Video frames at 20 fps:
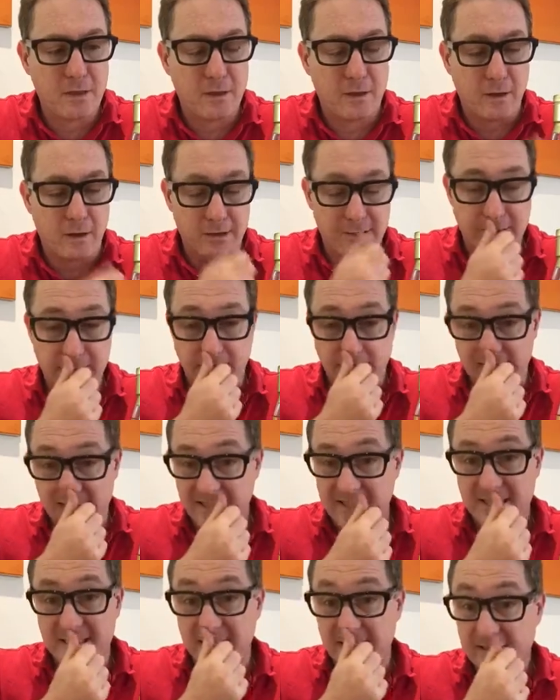I tried
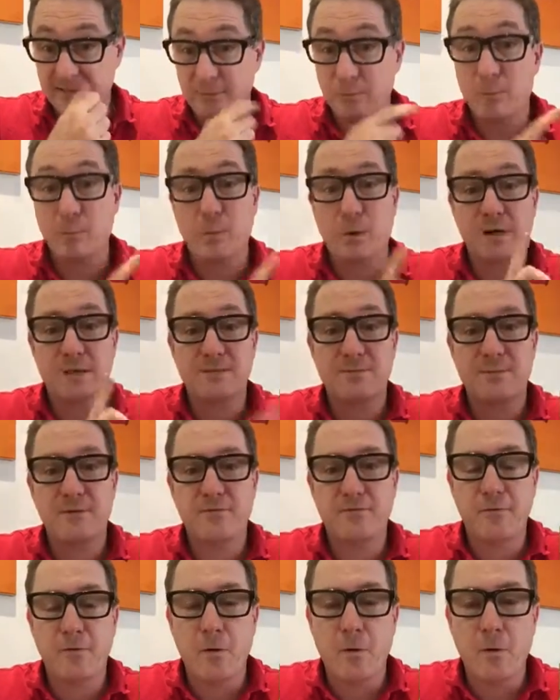this once
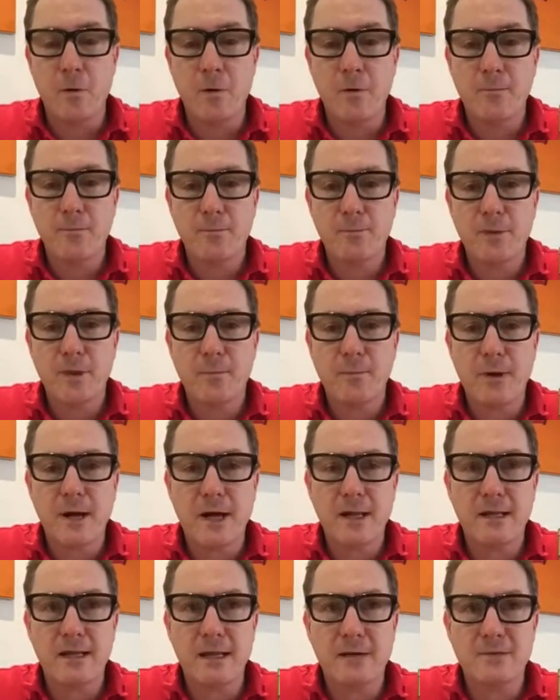before,
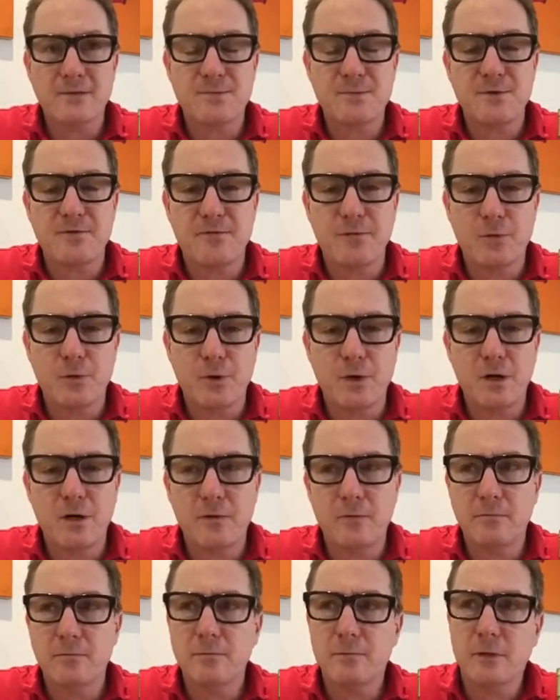but that was before it
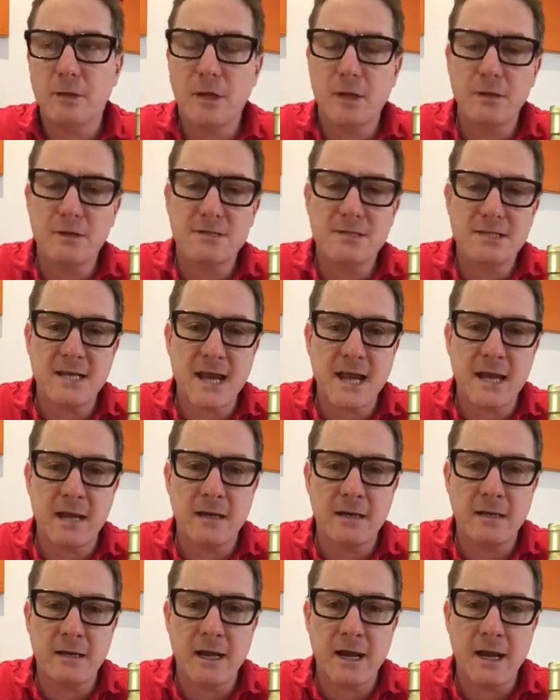closed
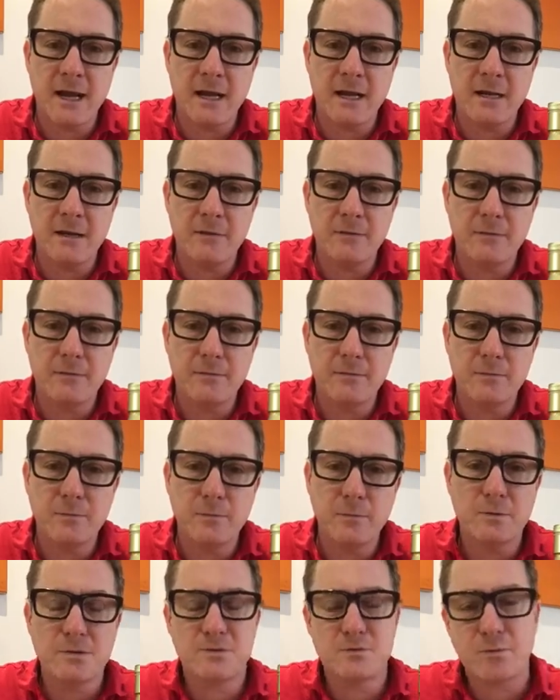down and
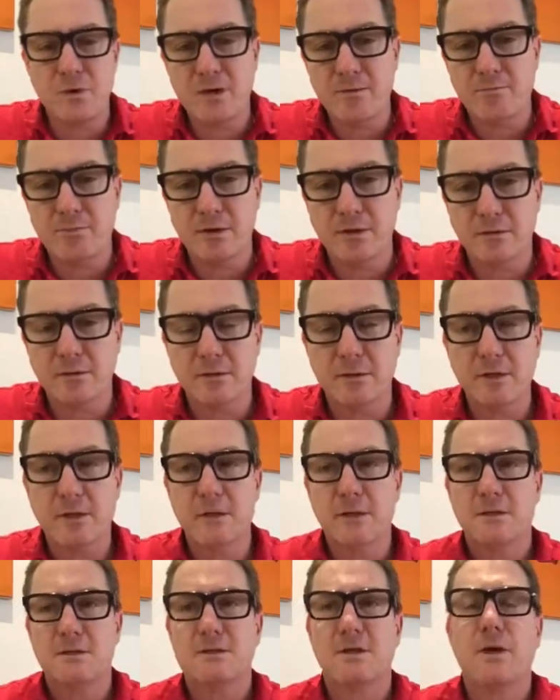was rebuilt.
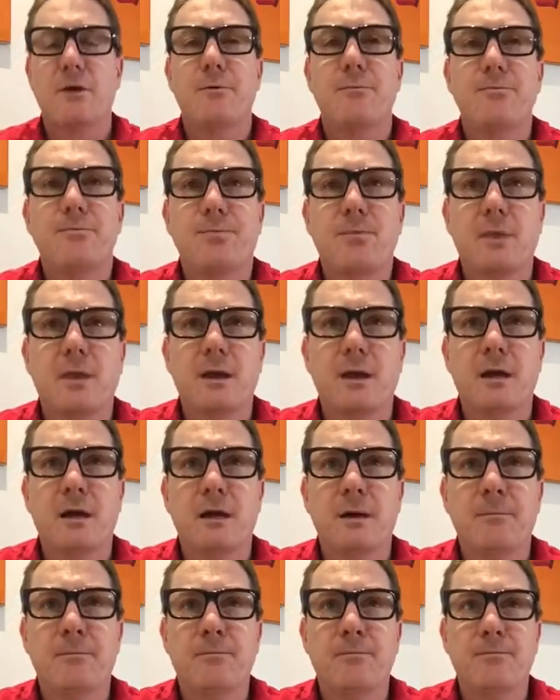So
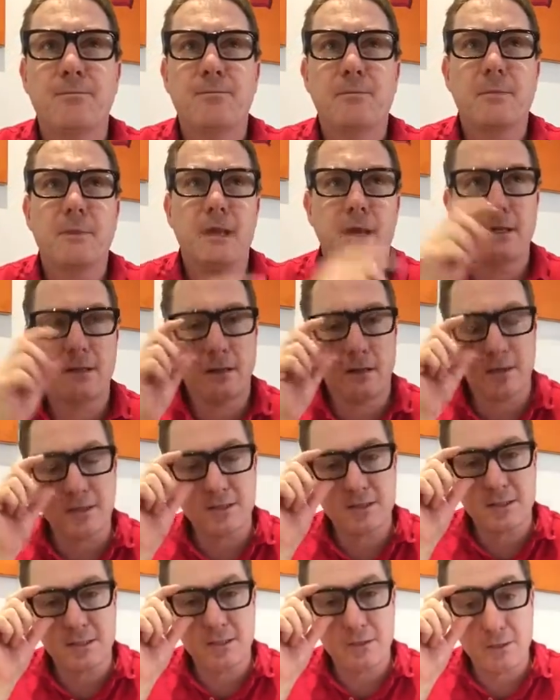it
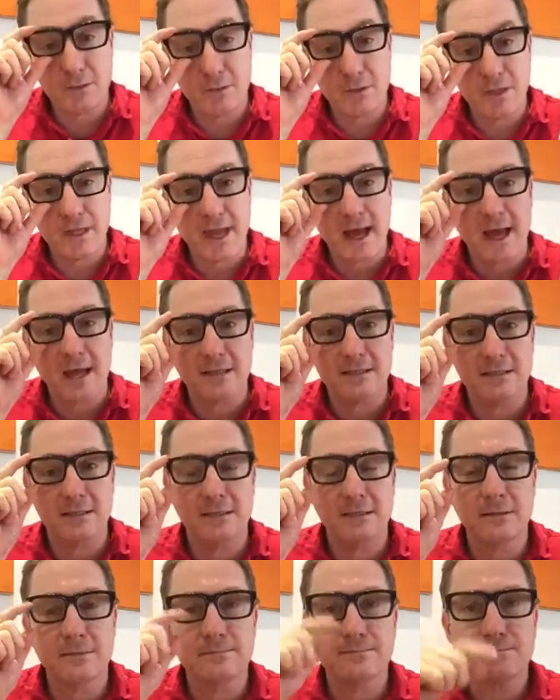closed in
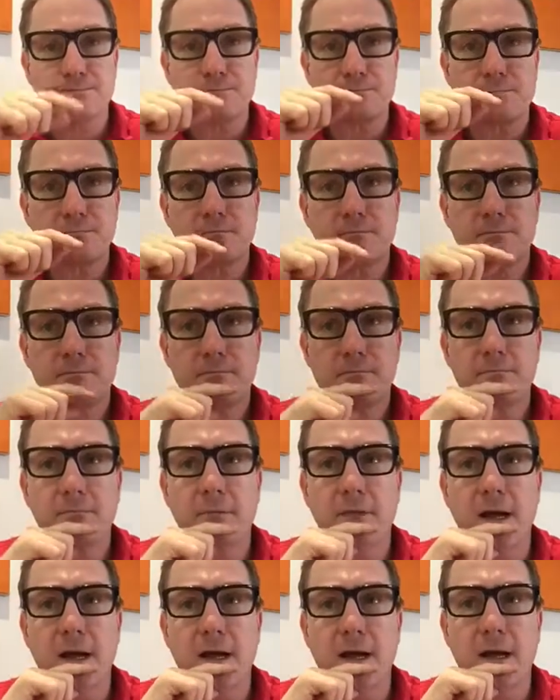2000
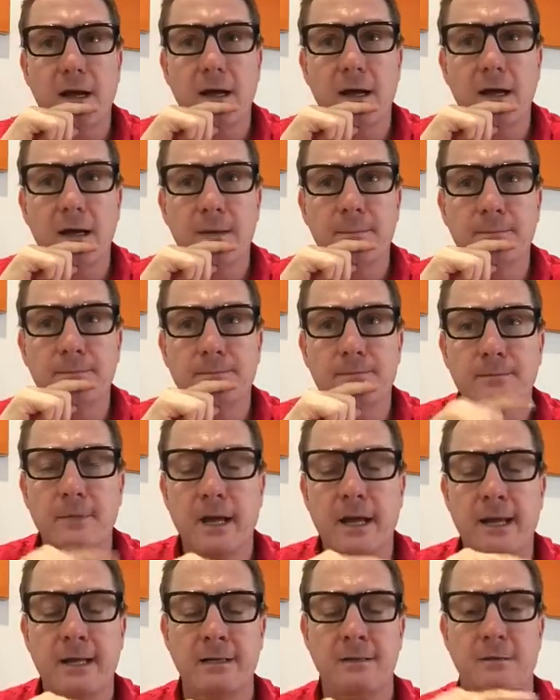
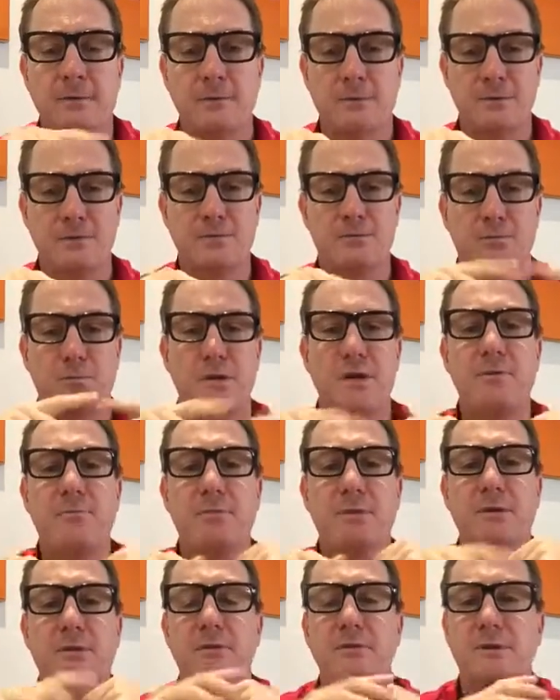and it was
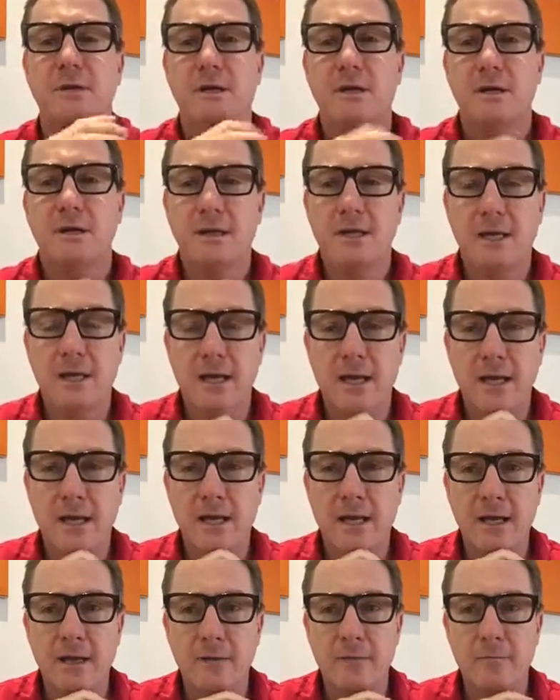rebuilt
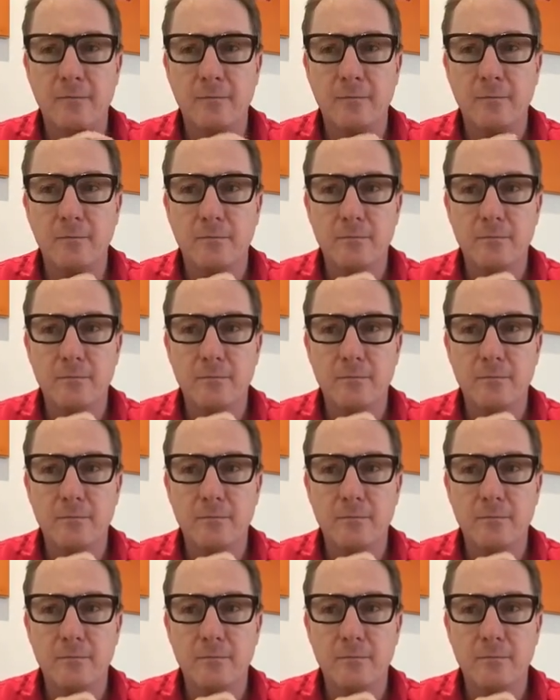and